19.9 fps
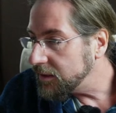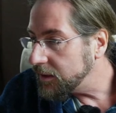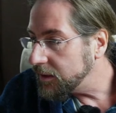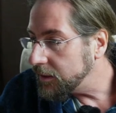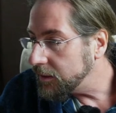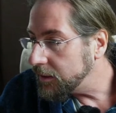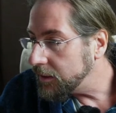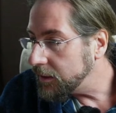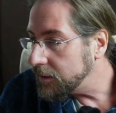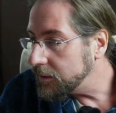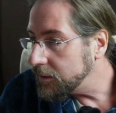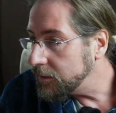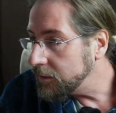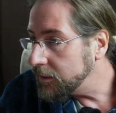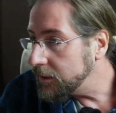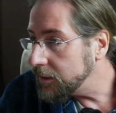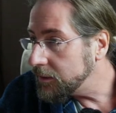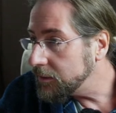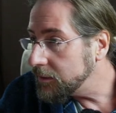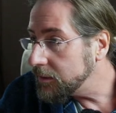I, know
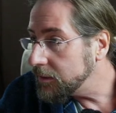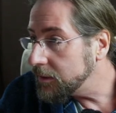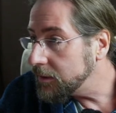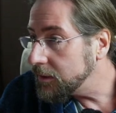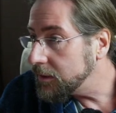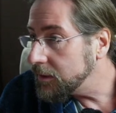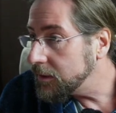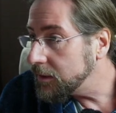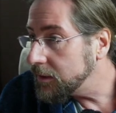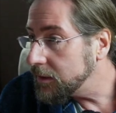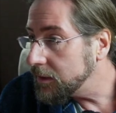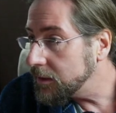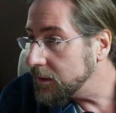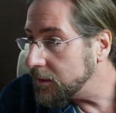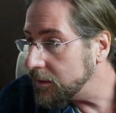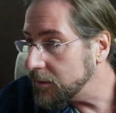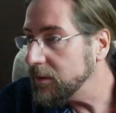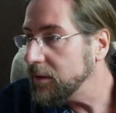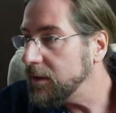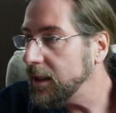I took
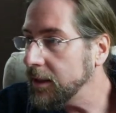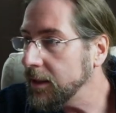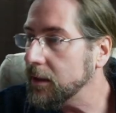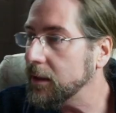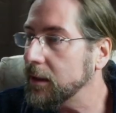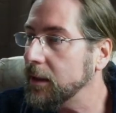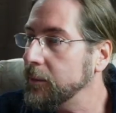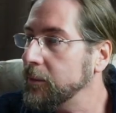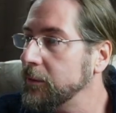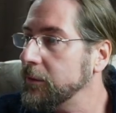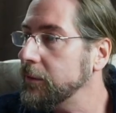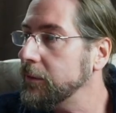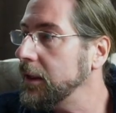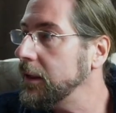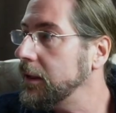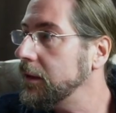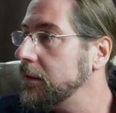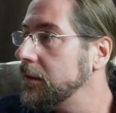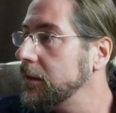Continental. I was right.